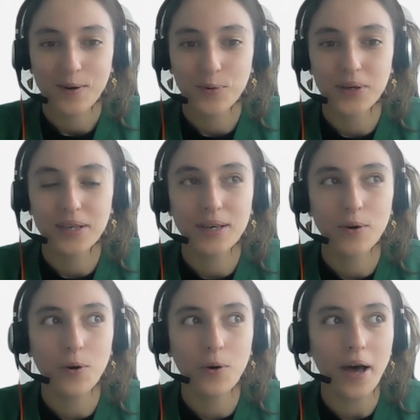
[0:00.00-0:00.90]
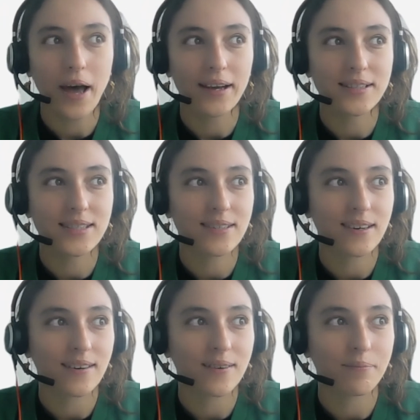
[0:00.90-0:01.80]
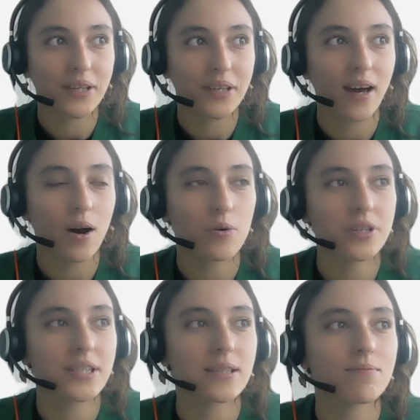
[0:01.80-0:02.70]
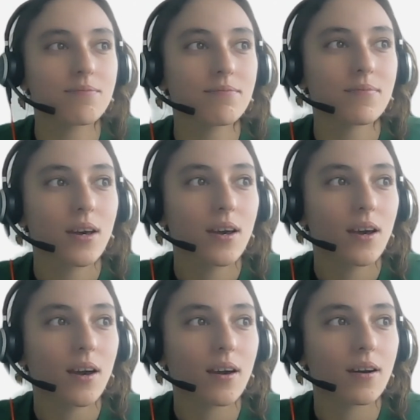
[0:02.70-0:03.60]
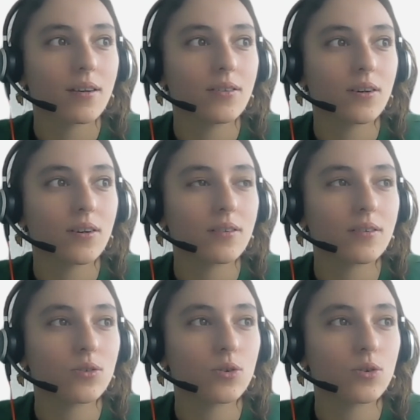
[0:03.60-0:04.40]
We all had in our team the